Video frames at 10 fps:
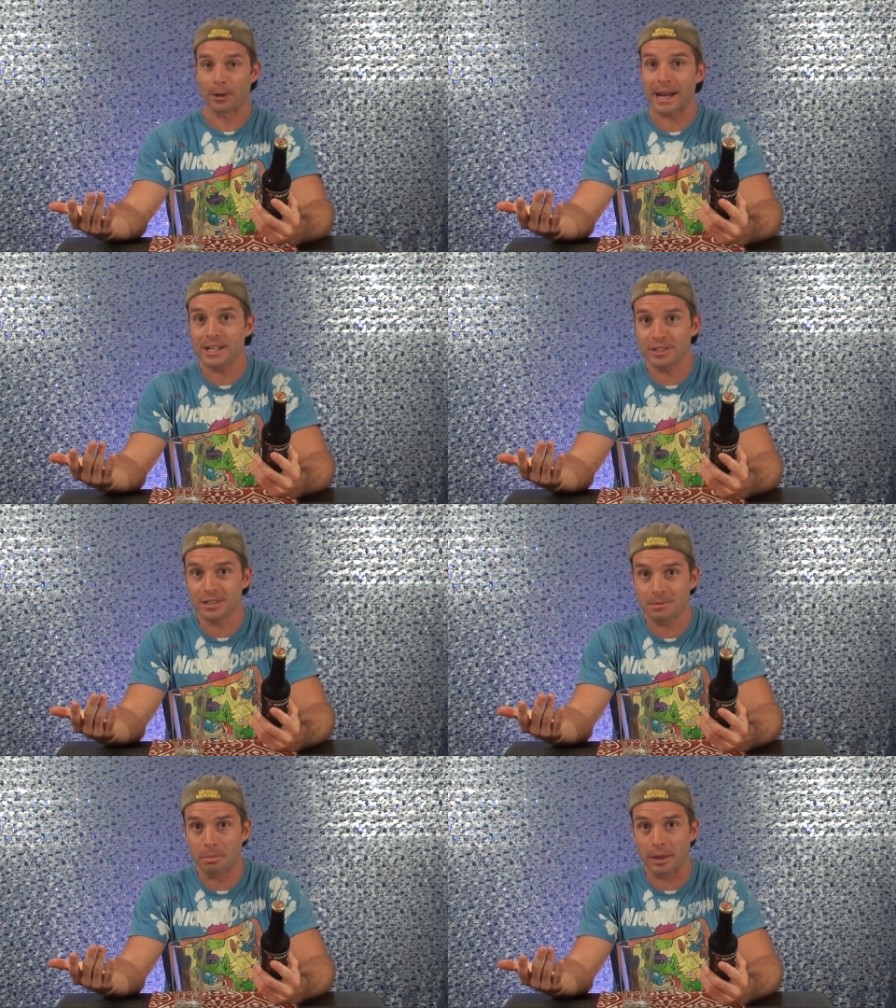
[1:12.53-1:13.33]

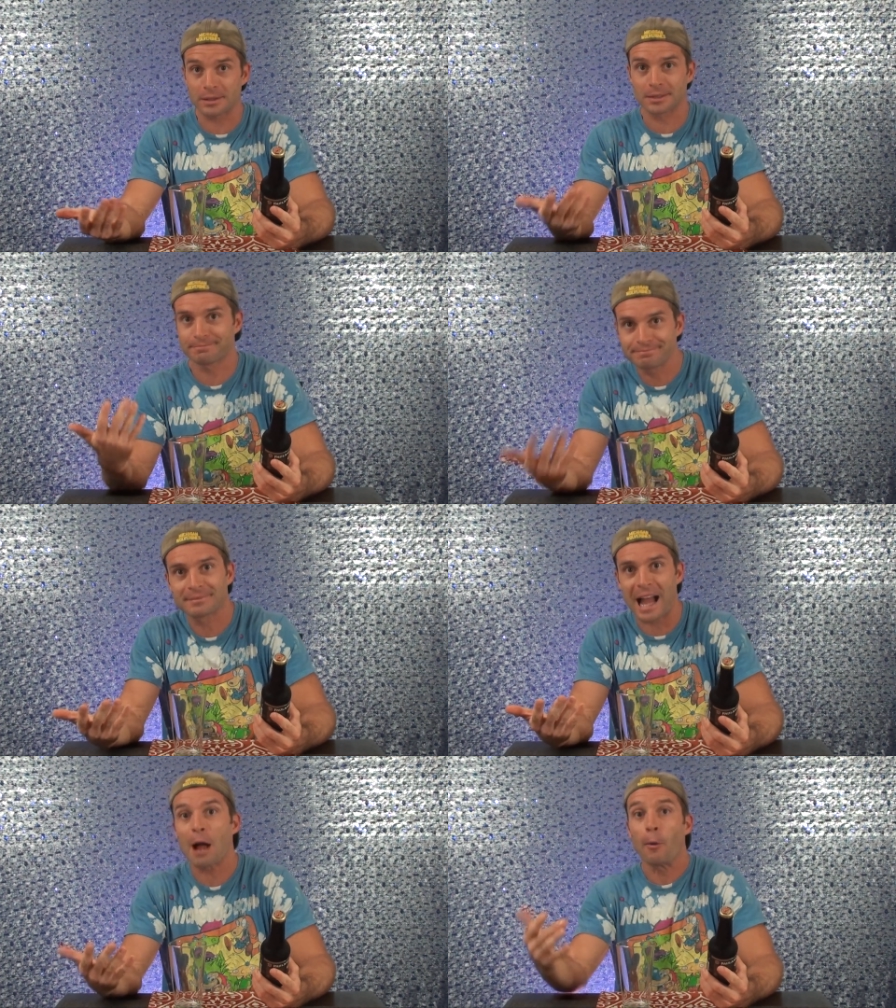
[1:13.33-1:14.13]
ages, but
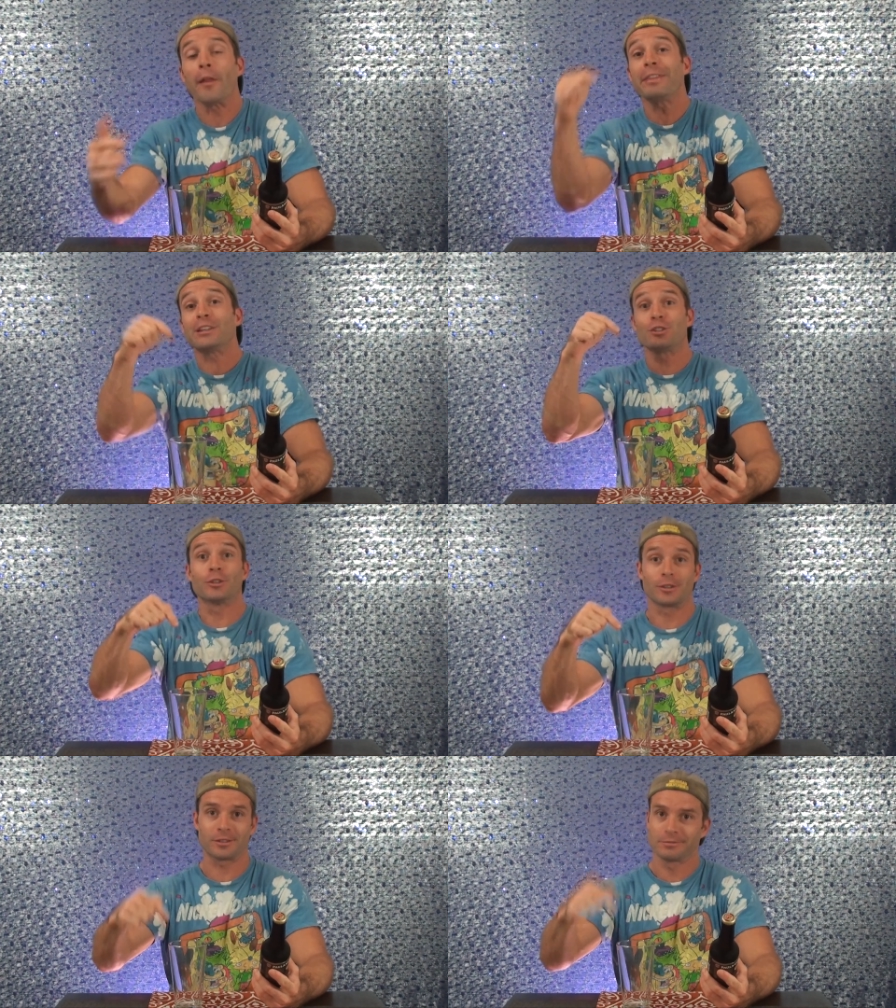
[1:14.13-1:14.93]
I want this
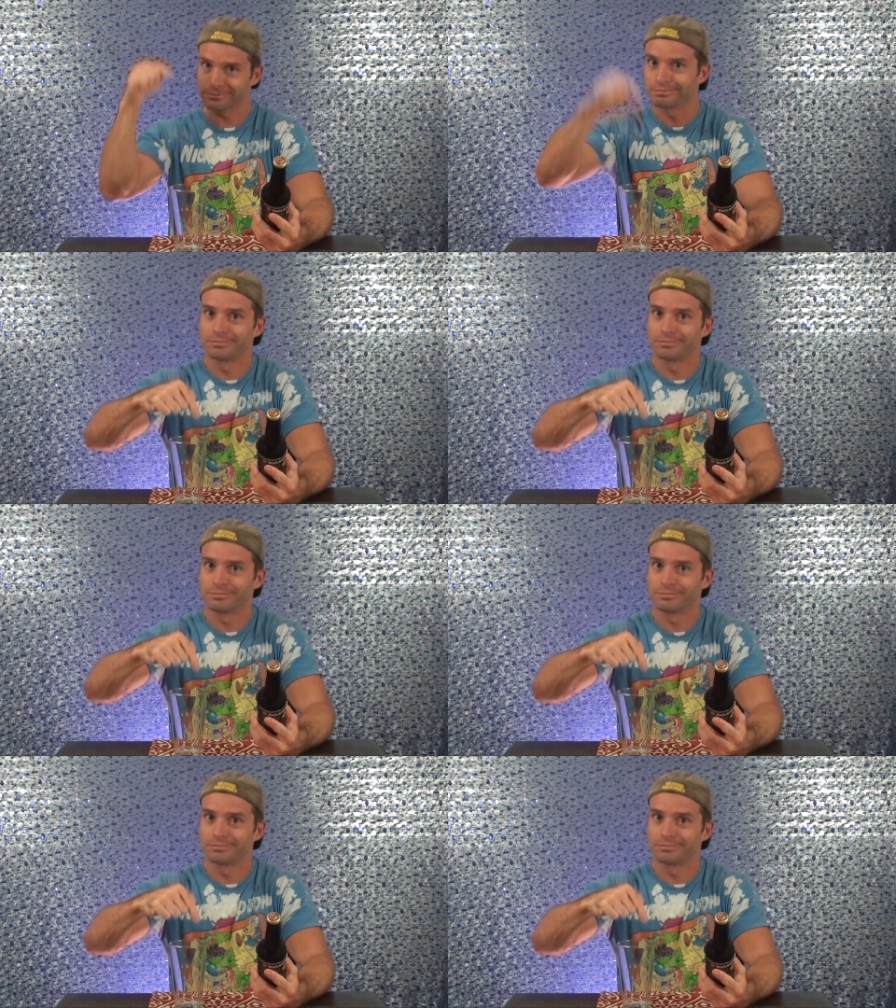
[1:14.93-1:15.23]
year's.